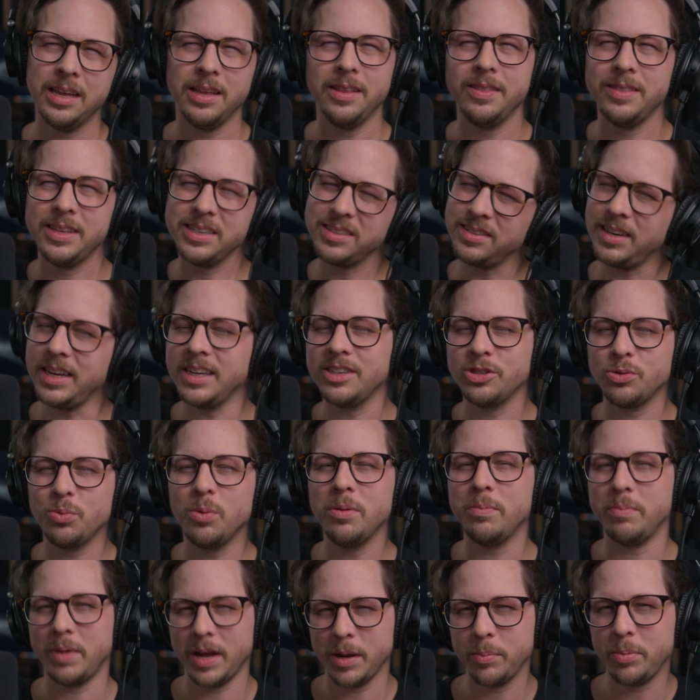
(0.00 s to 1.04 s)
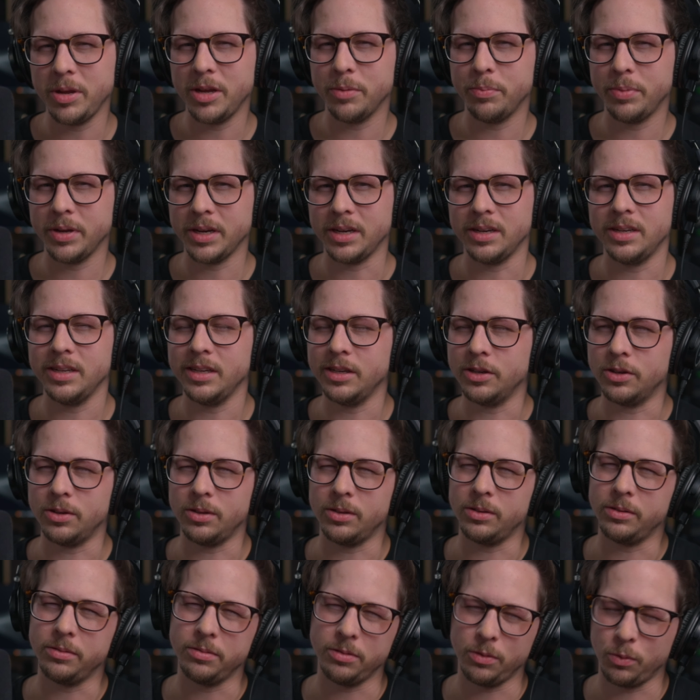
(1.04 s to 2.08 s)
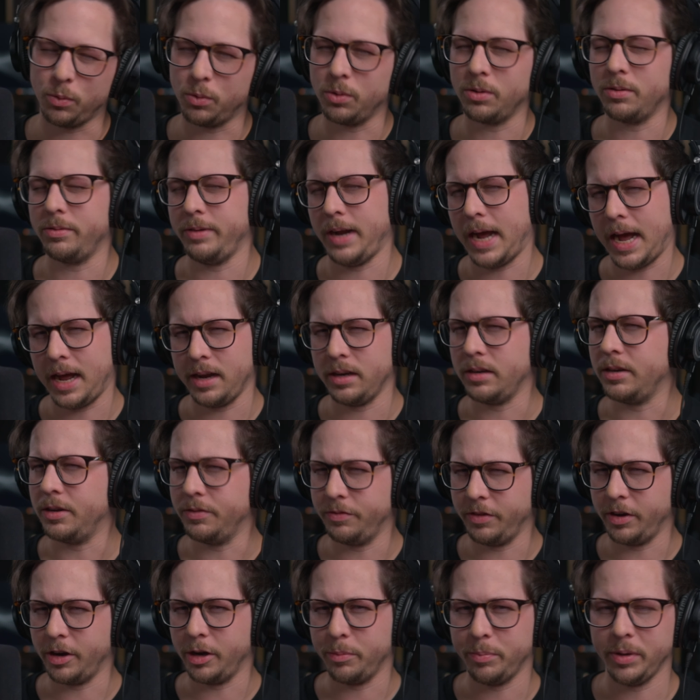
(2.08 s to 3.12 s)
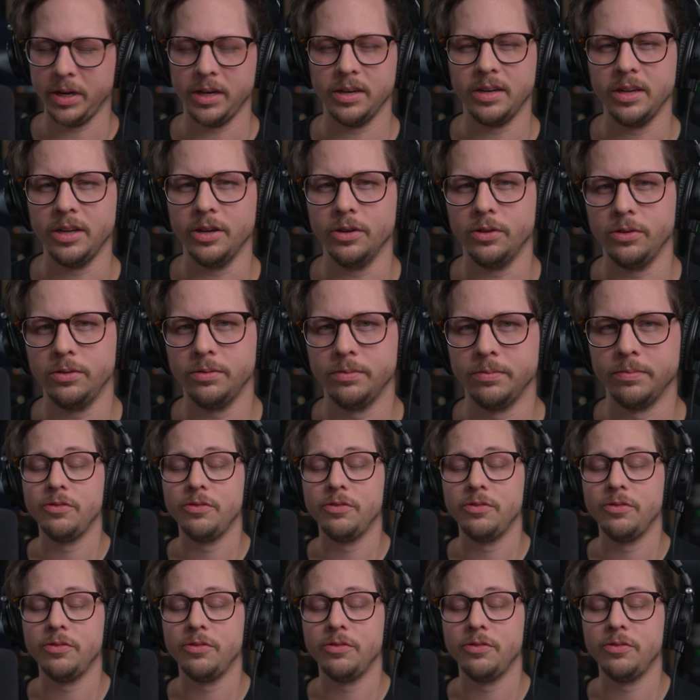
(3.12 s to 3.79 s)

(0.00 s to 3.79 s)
this next one may be a big deal or not a very big deal.